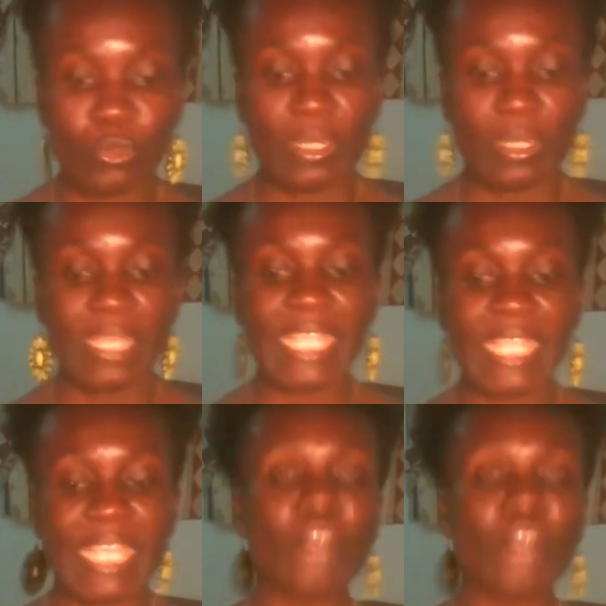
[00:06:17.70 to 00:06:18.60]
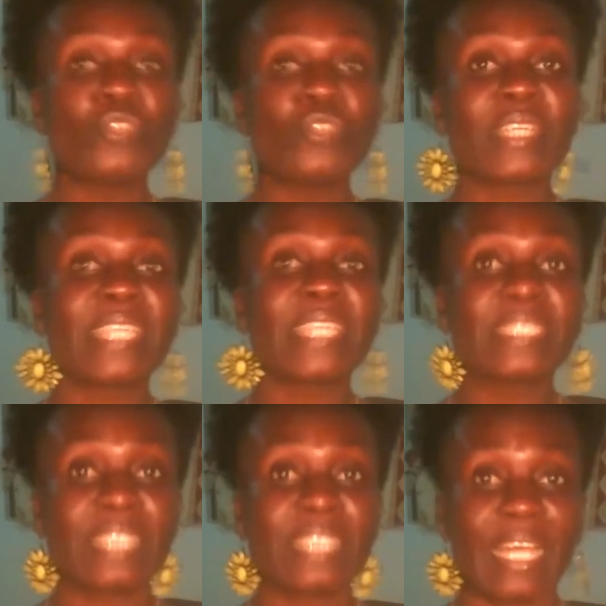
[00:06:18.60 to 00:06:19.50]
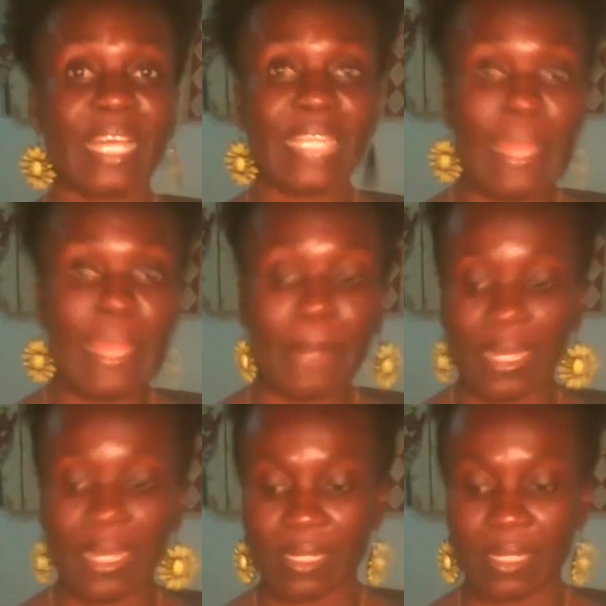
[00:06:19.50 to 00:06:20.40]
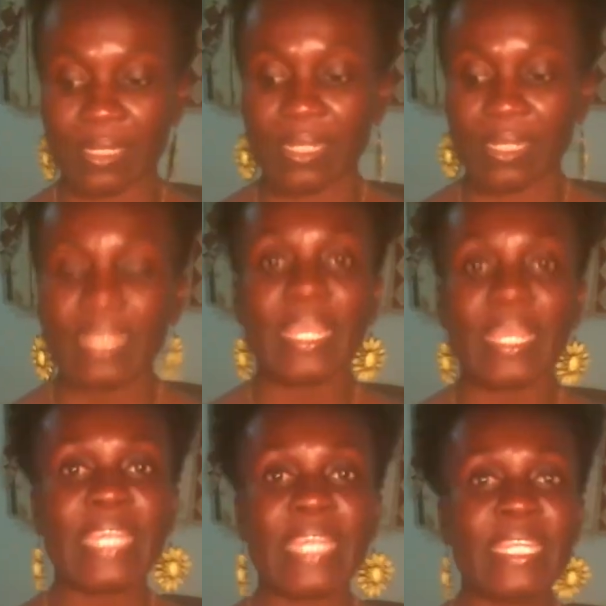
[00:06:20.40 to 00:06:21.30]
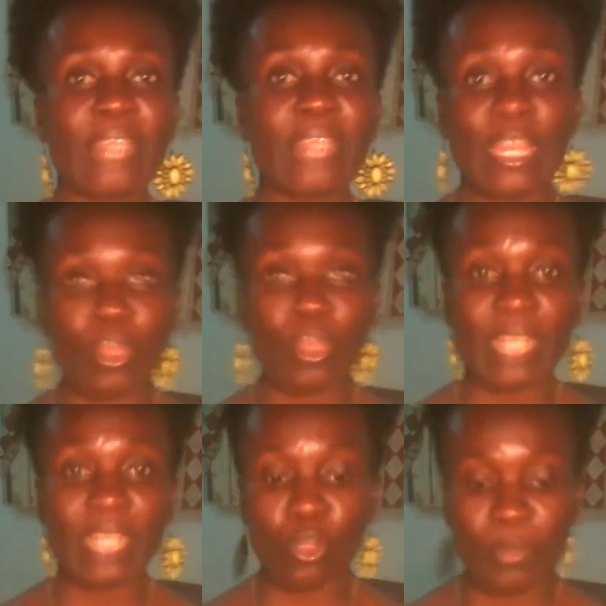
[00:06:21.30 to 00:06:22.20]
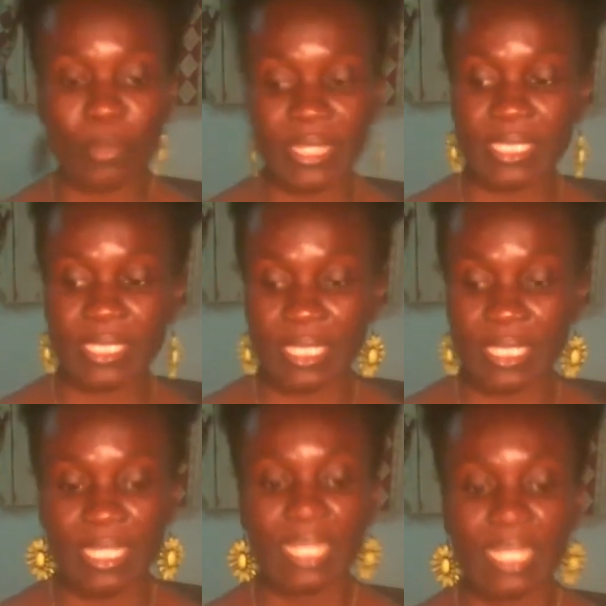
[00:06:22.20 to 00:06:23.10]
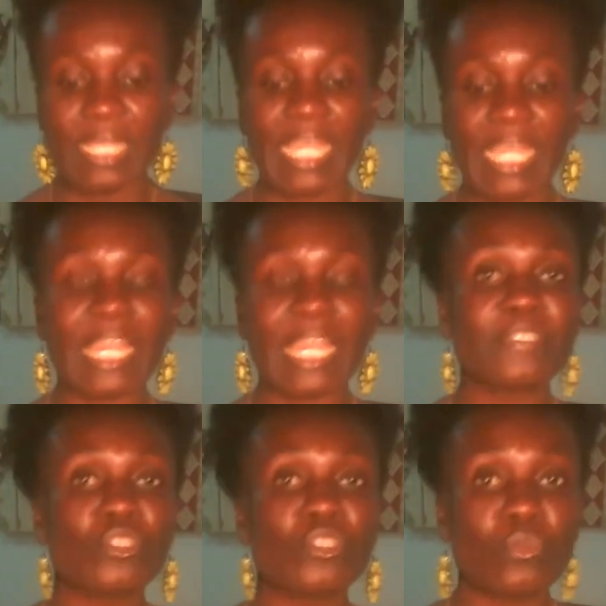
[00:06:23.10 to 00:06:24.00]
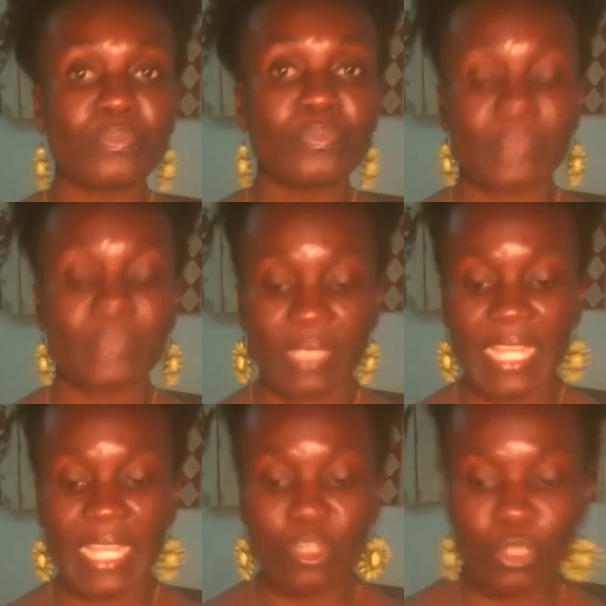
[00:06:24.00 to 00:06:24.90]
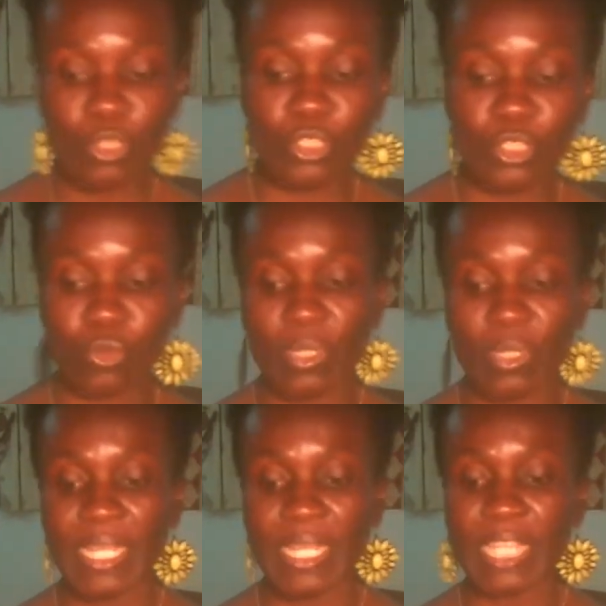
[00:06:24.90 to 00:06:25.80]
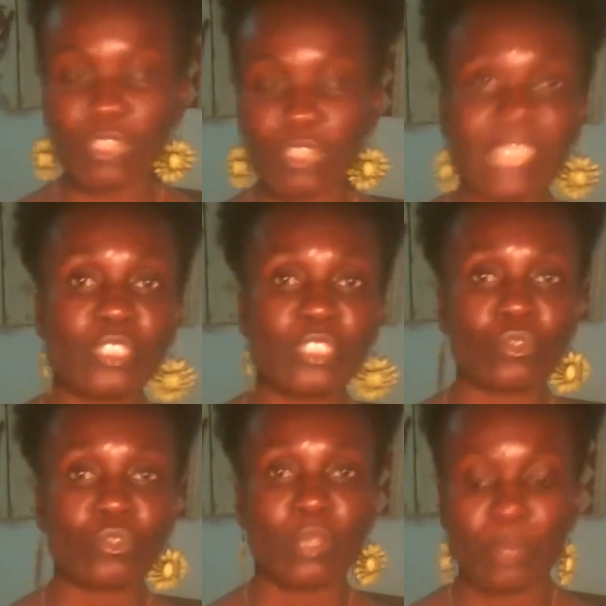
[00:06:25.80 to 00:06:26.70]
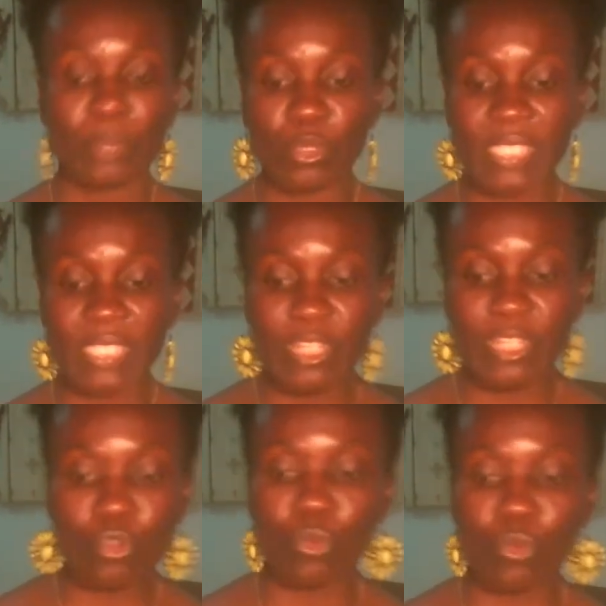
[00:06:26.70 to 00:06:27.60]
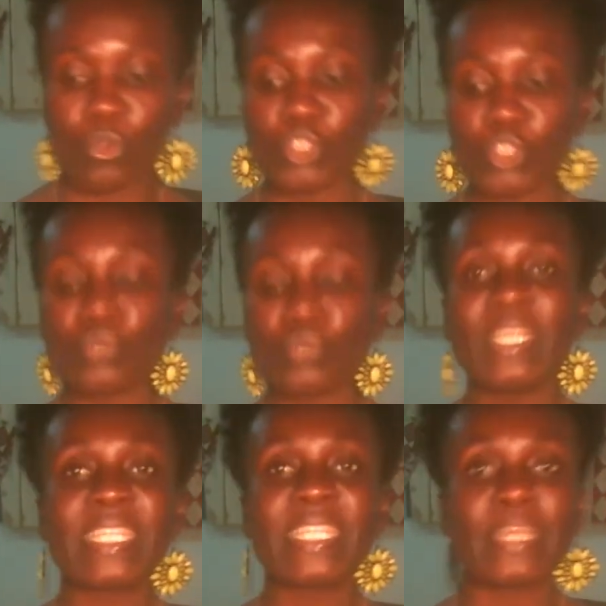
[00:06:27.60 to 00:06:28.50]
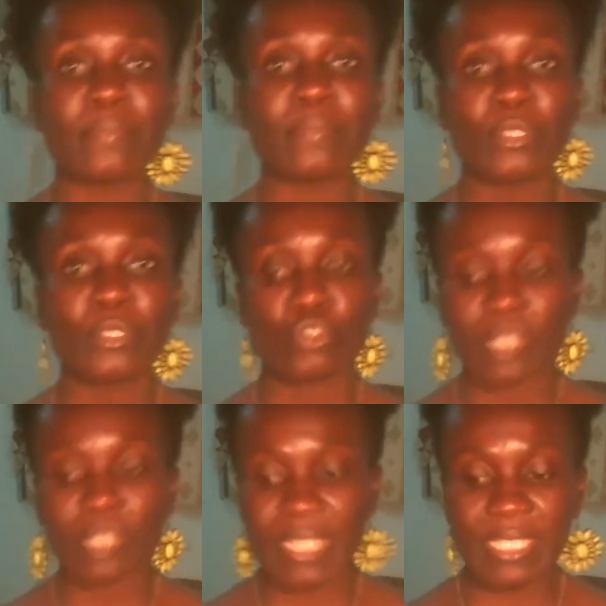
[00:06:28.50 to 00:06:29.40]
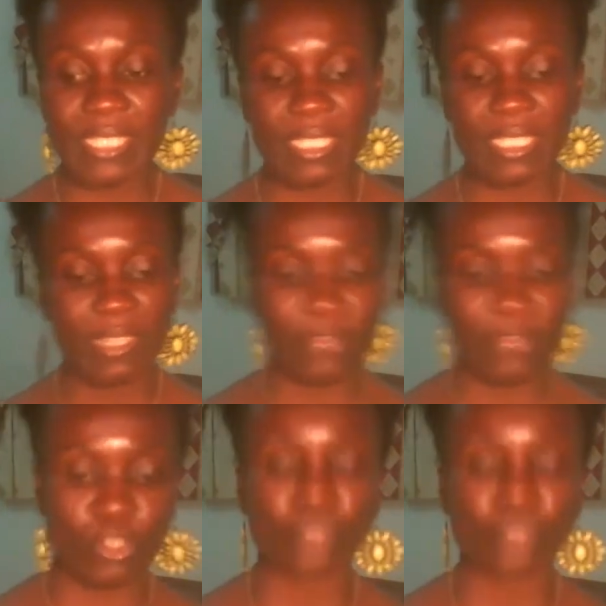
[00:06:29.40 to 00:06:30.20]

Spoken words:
That's how you create an empire, a loyal community that loves you and knows you and trusts you because they know you will lead them to great fortune.